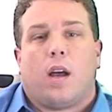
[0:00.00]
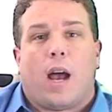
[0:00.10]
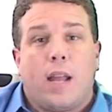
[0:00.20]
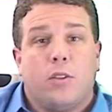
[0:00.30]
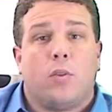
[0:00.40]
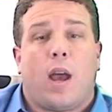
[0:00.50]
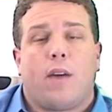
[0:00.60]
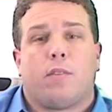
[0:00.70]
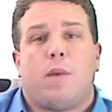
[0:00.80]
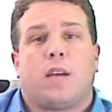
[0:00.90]
I do
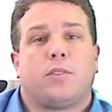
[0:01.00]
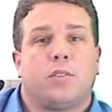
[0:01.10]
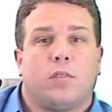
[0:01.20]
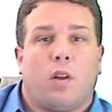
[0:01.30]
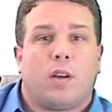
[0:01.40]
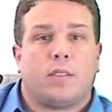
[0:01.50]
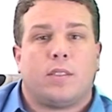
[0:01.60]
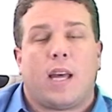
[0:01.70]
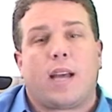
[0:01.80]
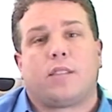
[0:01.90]
have a Master's of Laws
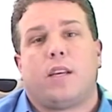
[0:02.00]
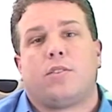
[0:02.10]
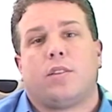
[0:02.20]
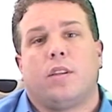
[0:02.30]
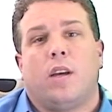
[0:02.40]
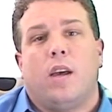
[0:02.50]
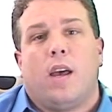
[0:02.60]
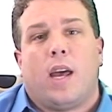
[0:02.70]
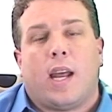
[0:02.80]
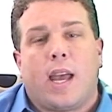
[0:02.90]
in Taxation,
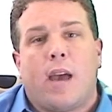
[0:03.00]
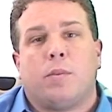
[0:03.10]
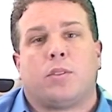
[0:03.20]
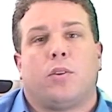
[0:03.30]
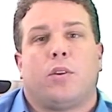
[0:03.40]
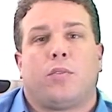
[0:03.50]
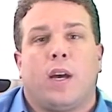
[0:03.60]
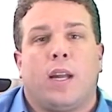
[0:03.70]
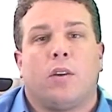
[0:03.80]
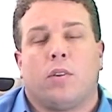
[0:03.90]
and I am a
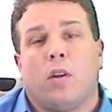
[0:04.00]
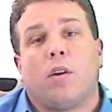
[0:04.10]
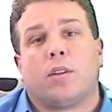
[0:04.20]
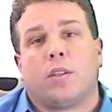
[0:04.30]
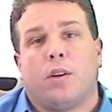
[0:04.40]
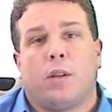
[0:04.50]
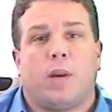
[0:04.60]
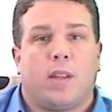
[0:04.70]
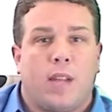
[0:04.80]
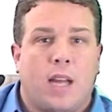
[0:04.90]
certified elder law attorney
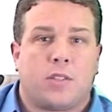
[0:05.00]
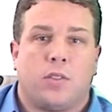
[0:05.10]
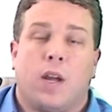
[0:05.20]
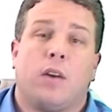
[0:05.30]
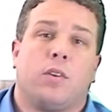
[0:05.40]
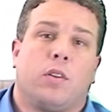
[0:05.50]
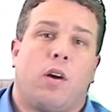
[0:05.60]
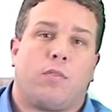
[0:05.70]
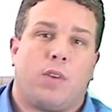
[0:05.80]
by the National Elder Law